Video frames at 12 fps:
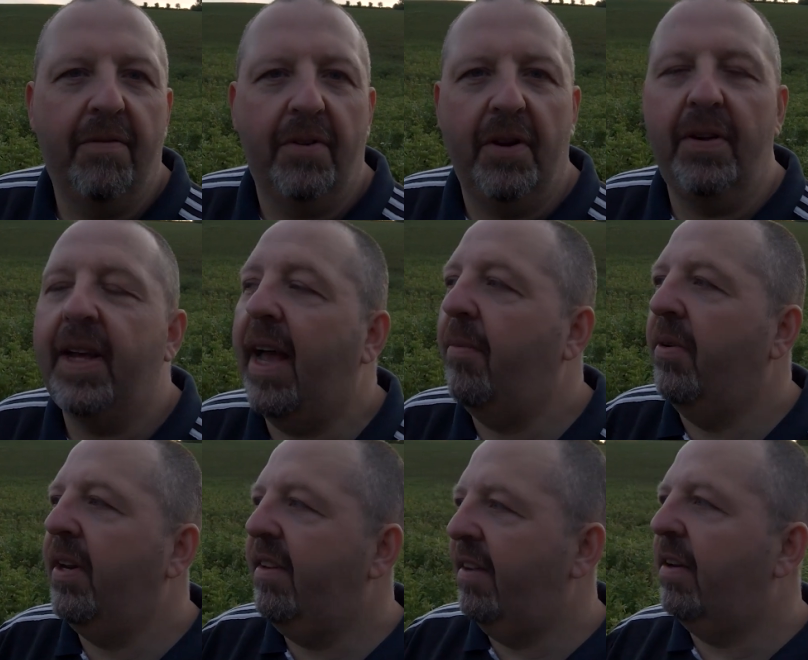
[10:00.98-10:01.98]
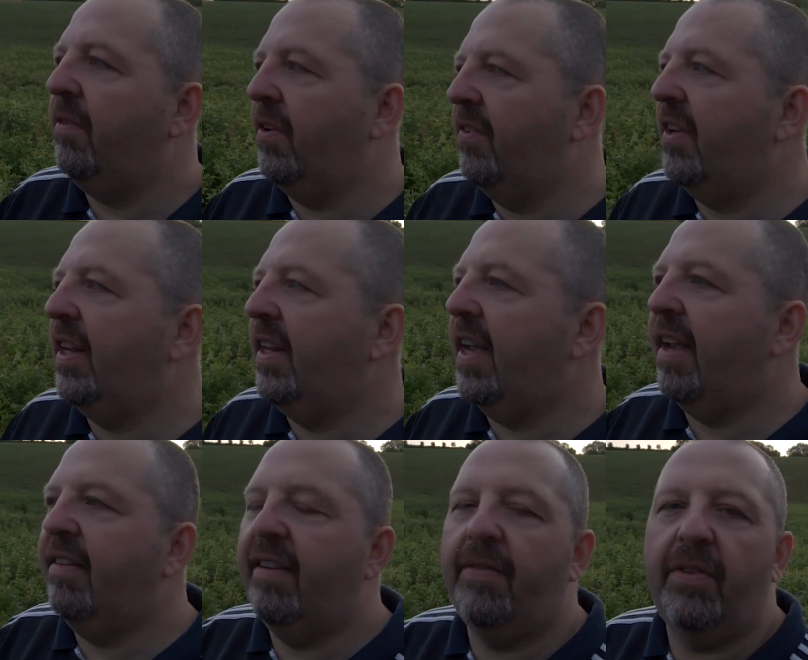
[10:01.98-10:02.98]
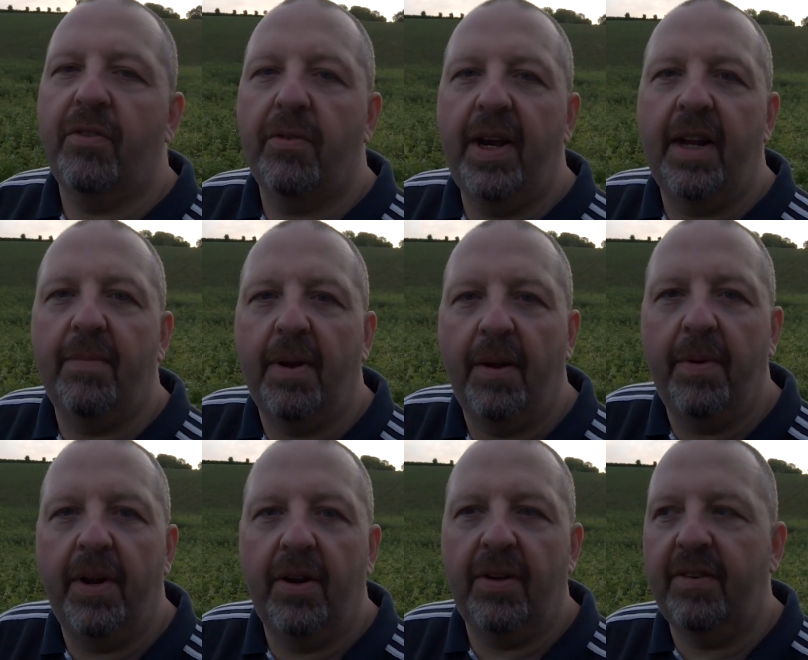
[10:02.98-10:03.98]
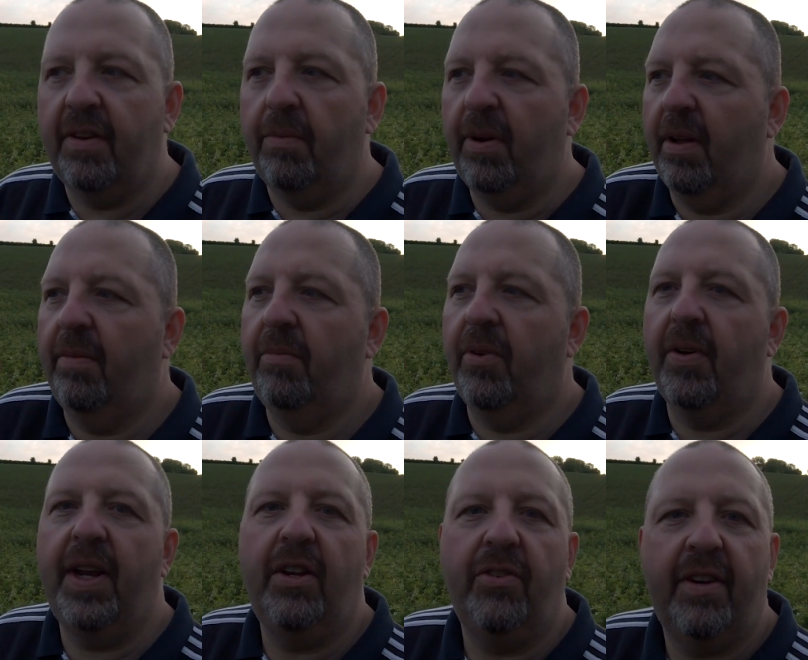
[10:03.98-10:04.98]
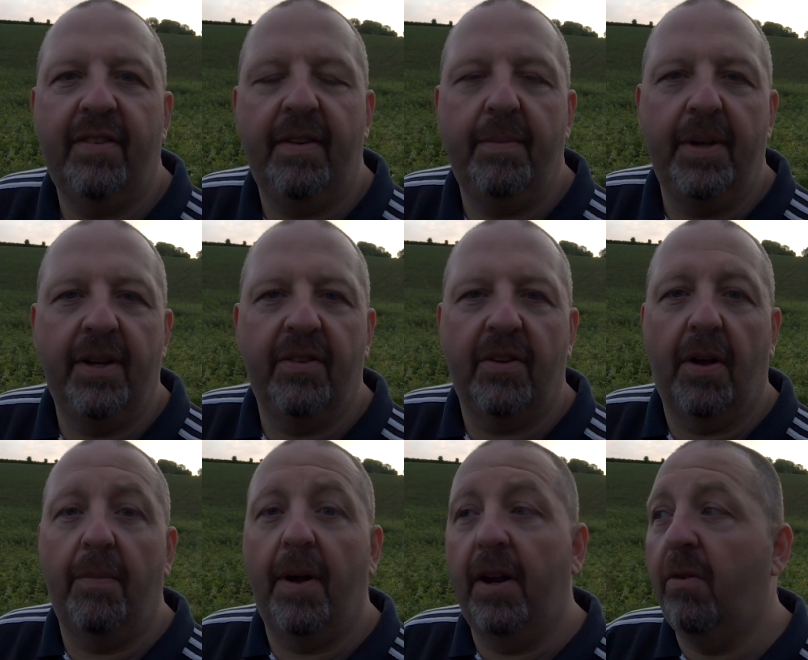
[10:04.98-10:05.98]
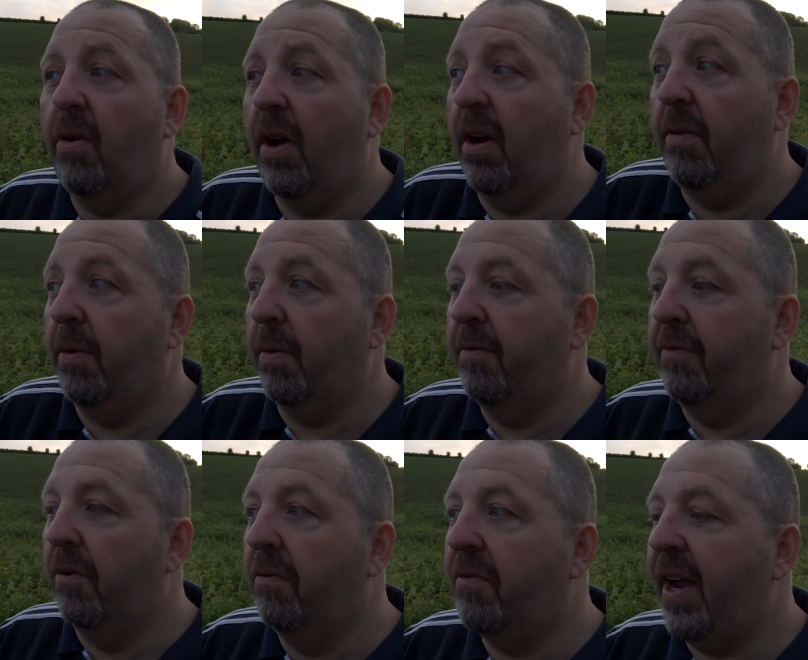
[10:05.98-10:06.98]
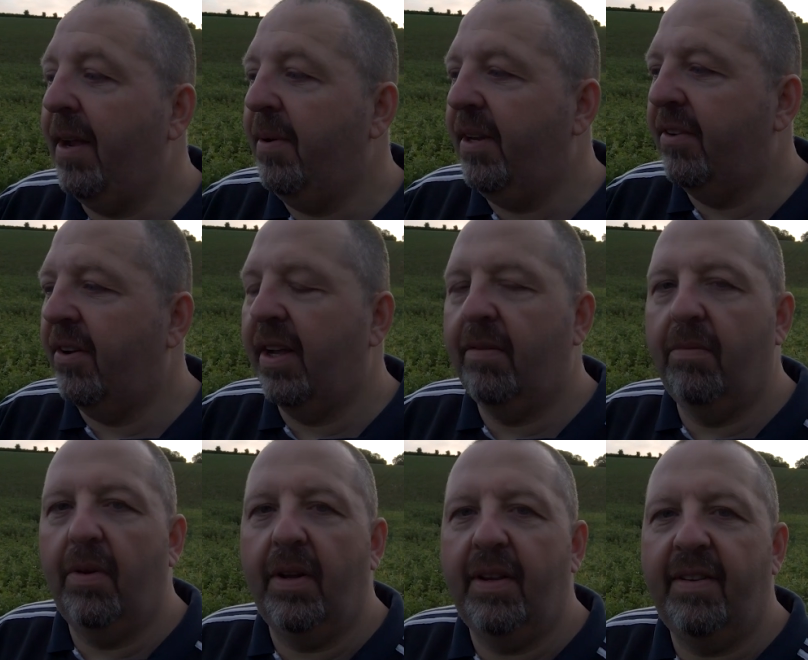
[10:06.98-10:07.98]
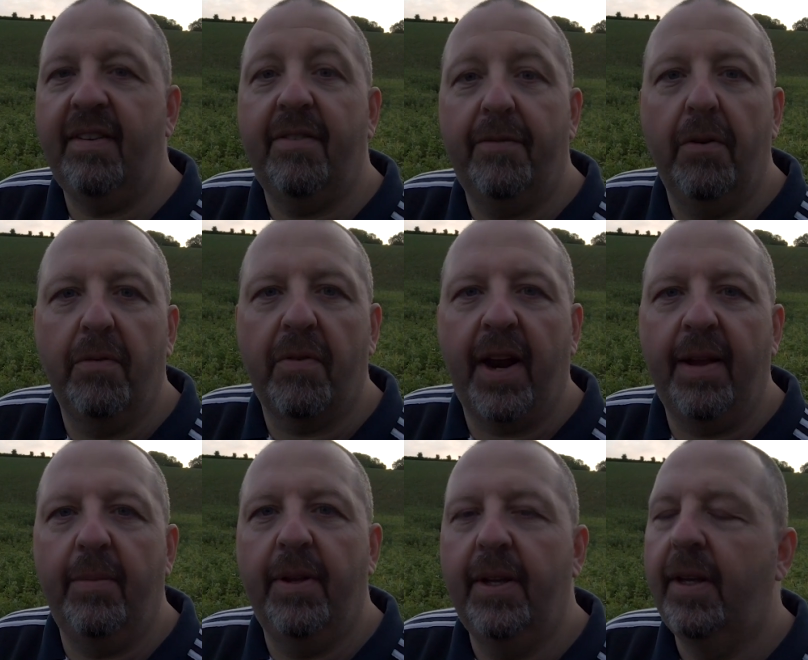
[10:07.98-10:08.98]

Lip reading: for a new camera, and he said, have you seen the A7iii at the moment? And I said, well, I'm not interested, because I only want full frame. And he's like, well, this is a full frame.